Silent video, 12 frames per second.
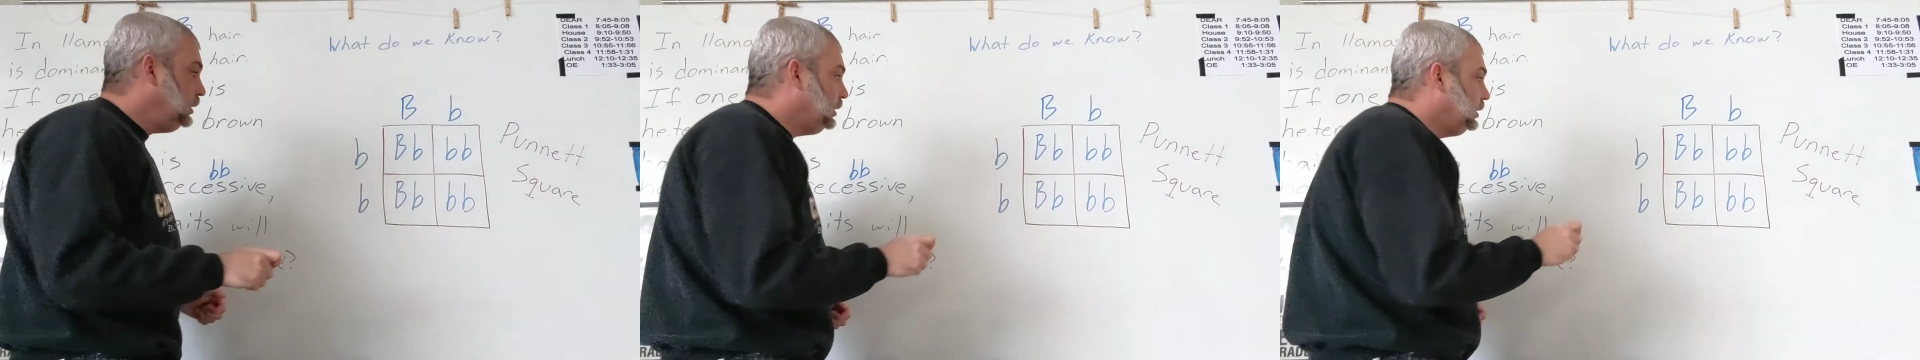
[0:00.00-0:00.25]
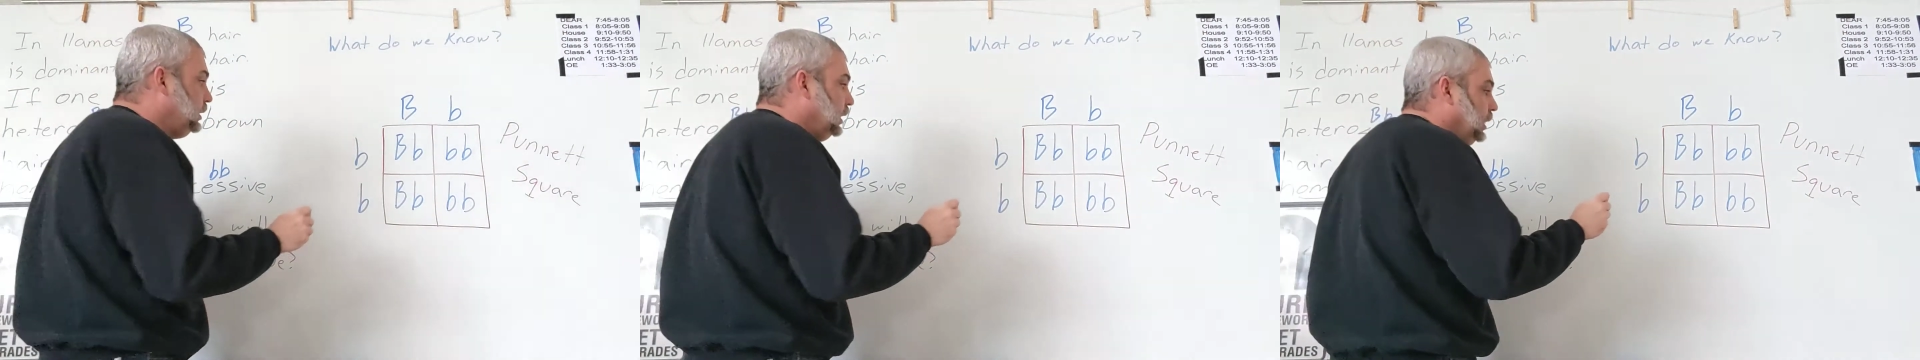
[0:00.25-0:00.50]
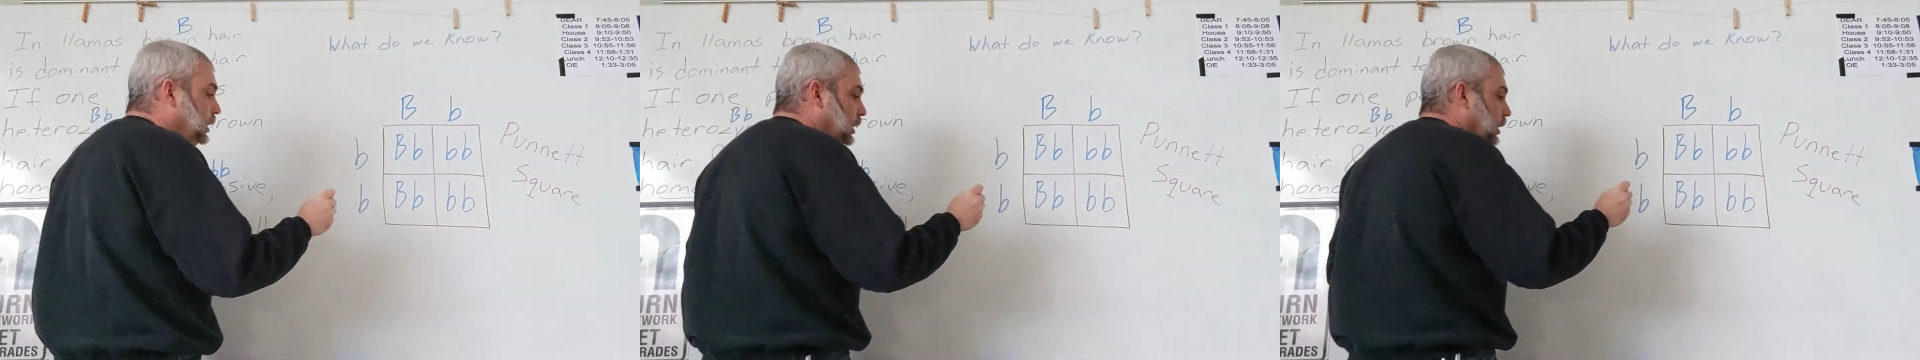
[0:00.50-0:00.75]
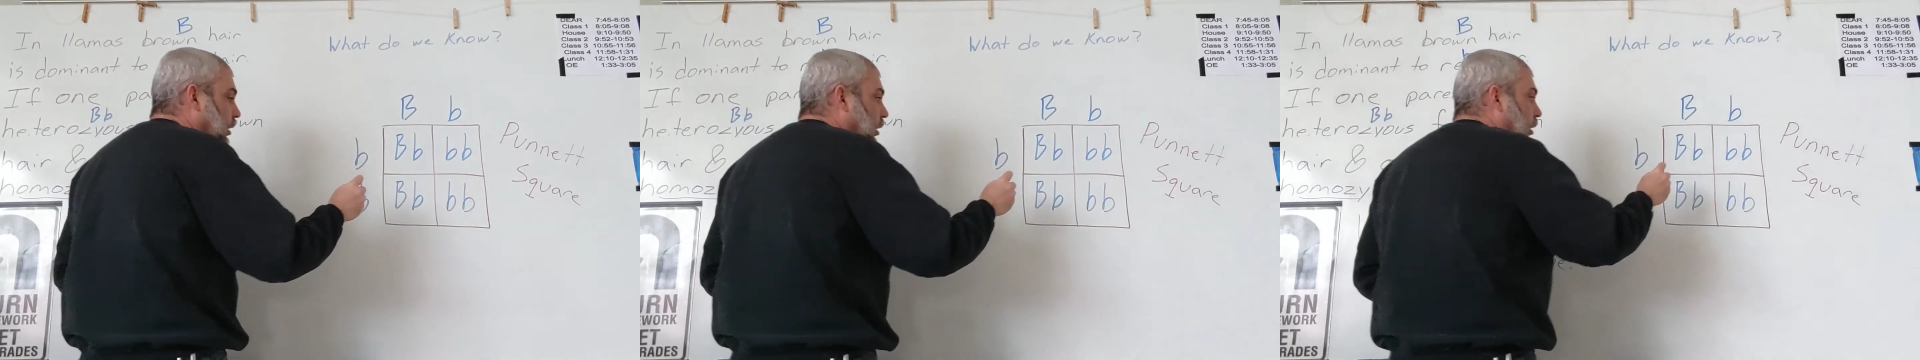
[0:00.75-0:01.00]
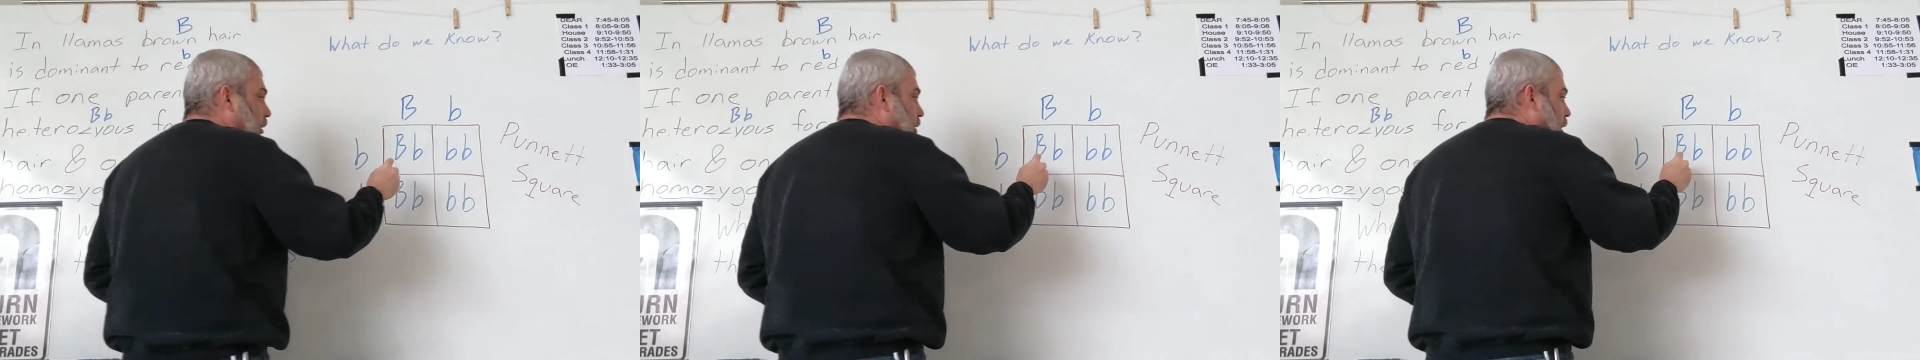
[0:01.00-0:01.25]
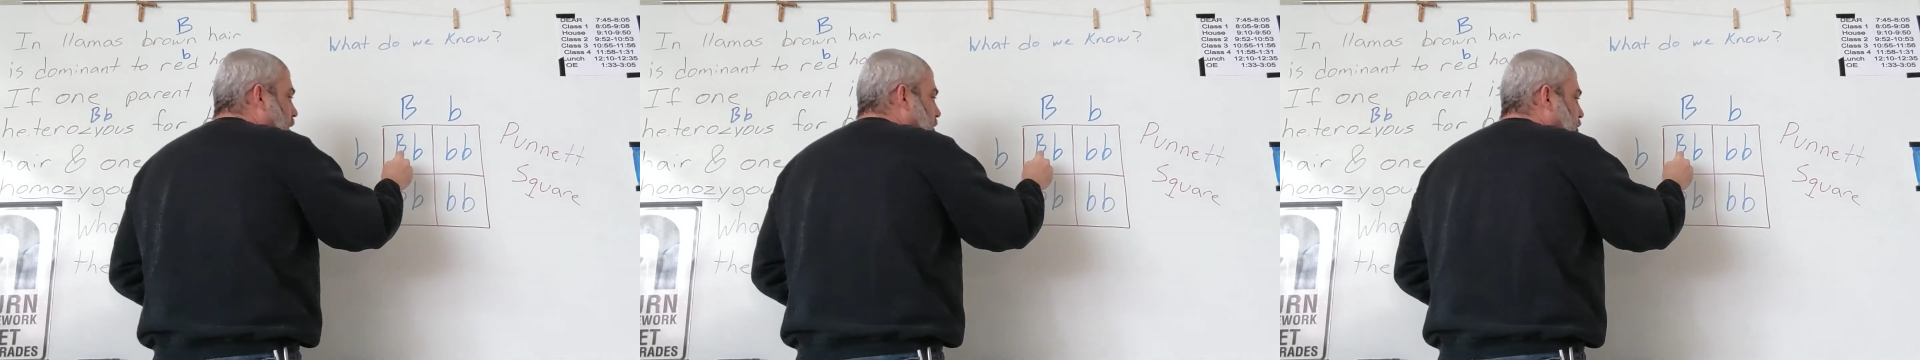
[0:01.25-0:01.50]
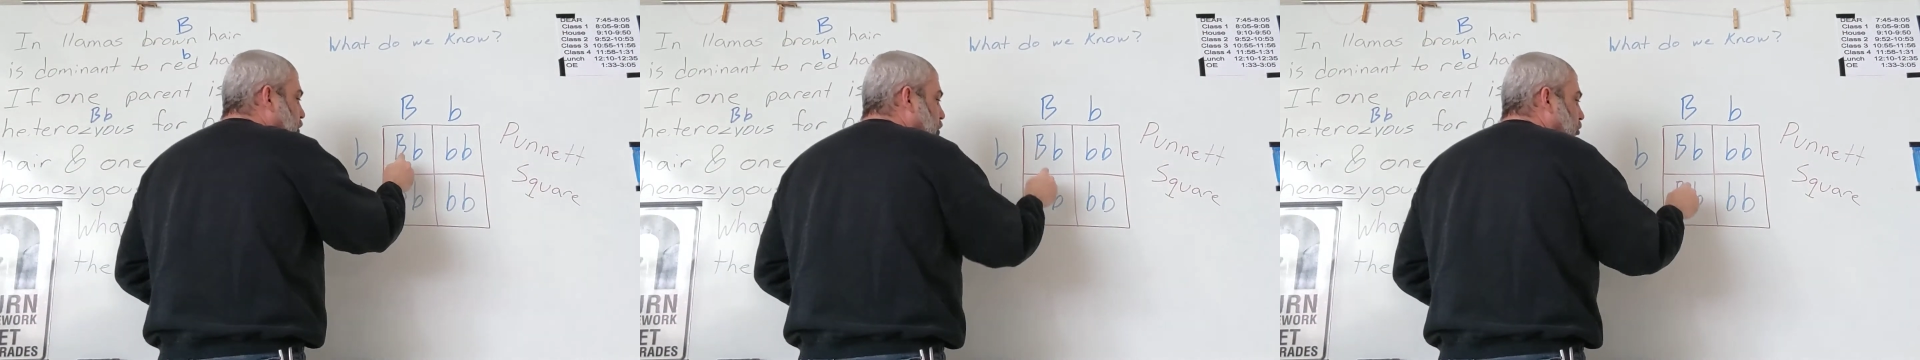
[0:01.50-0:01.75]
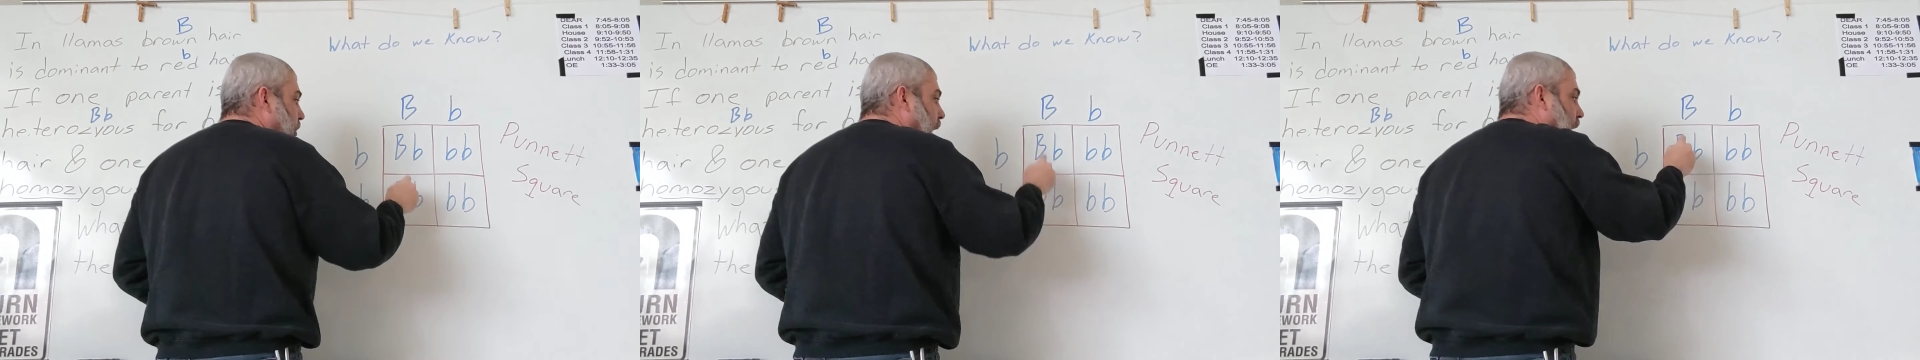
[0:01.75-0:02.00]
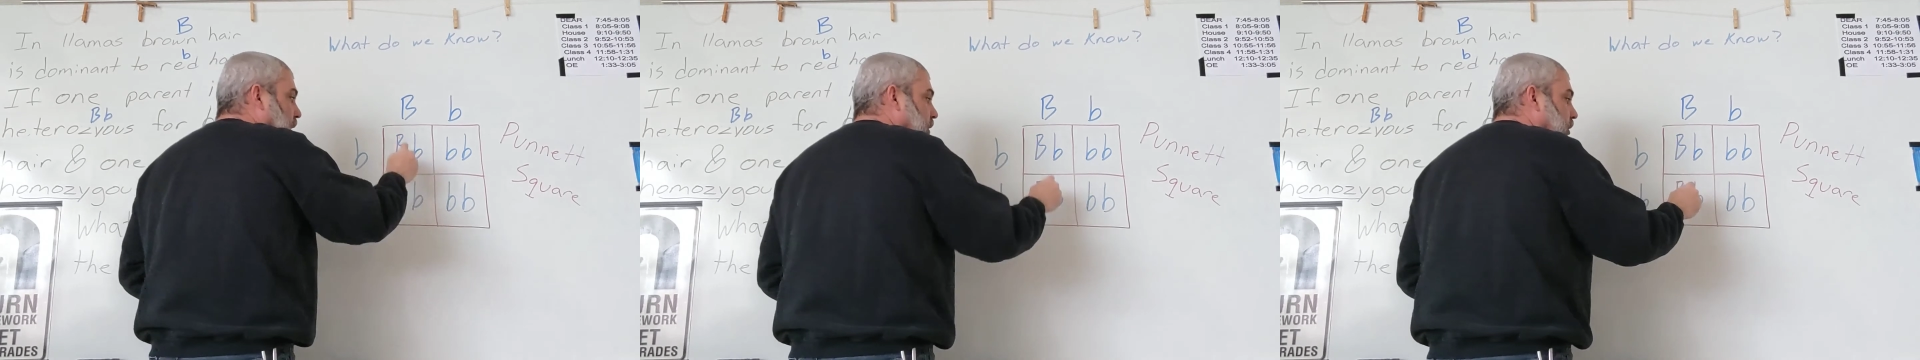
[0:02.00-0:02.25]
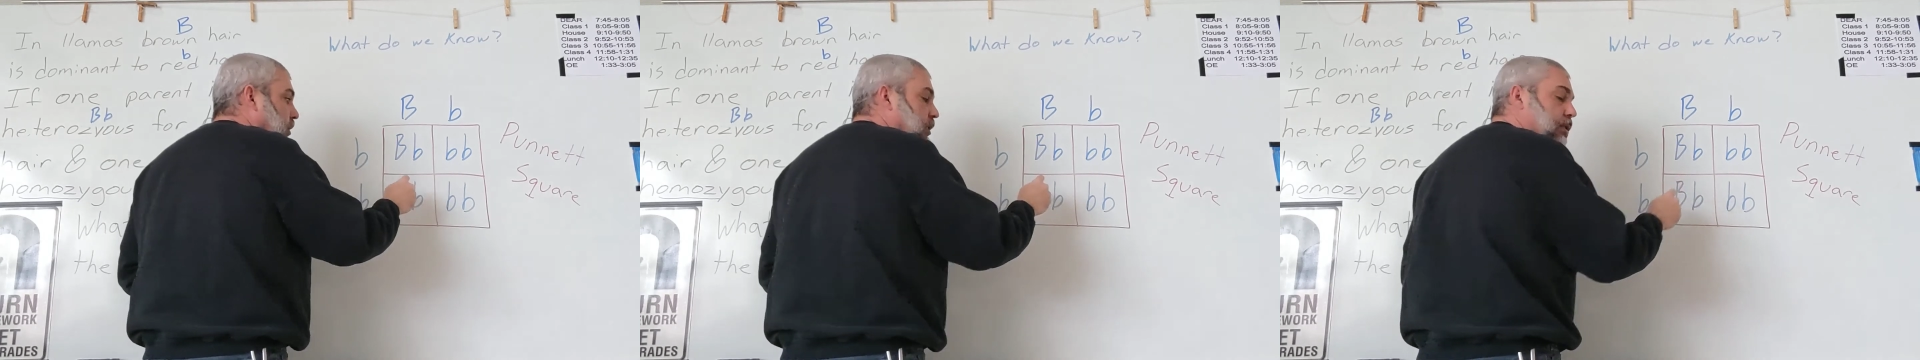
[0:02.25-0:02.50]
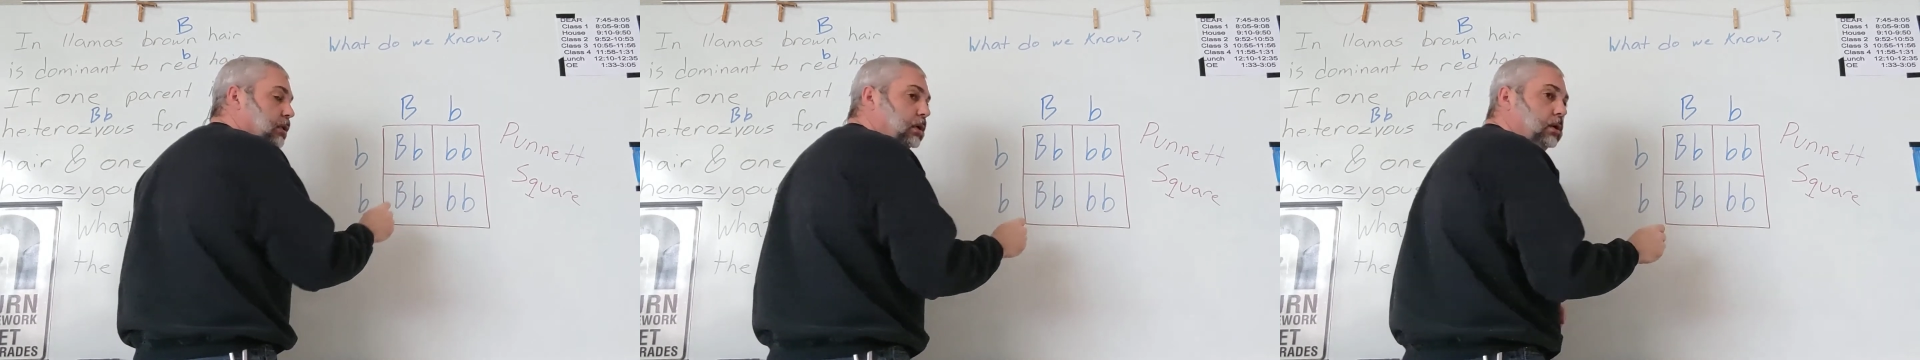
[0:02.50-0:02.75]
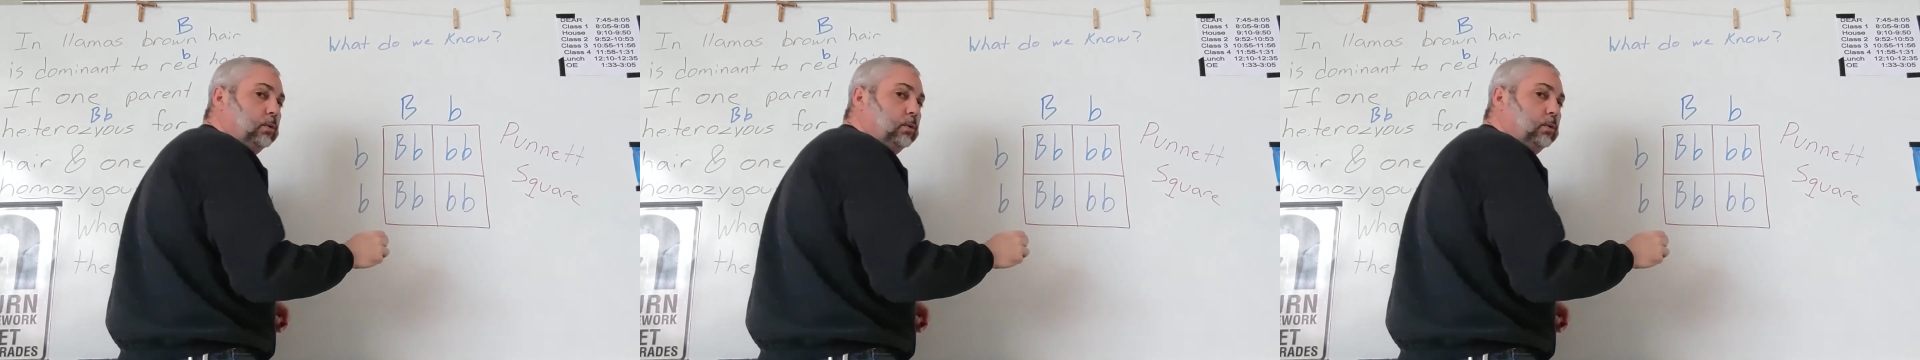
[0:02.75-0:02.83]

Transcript: see there are two boxes